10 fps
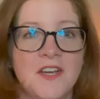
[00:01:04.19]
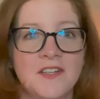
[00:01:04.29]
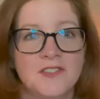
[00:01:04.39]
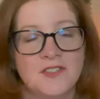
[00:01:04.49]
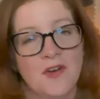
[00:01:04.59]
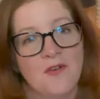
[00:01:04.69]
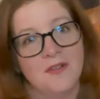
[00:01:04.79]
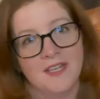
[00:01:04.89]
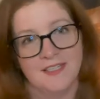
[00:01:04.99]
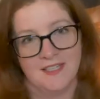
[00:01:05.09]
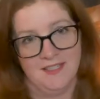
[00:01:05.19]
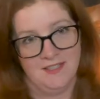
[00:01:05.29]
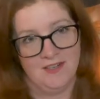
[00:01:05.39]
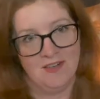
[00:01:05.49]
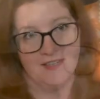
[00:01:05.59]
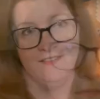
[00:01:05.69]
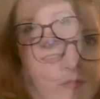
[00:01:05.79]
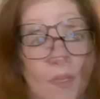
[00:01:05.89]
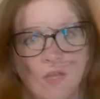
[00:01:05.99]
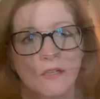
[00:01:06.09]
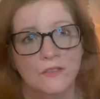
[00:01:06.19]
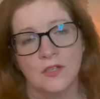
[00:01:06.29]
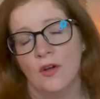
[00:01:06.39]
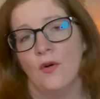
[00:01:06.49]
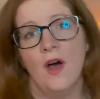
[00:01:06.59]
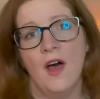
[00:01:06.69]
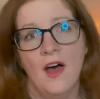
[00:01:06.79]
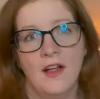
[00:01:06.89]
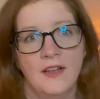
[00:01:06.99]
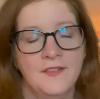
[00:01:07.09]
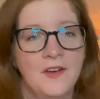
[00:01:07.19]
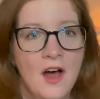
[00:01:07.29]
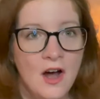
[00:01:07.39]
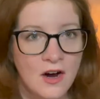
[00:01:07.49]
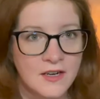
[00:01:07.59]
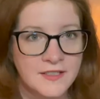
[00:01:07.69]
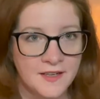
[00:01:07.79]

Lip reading: So let's get started. So Oliva R.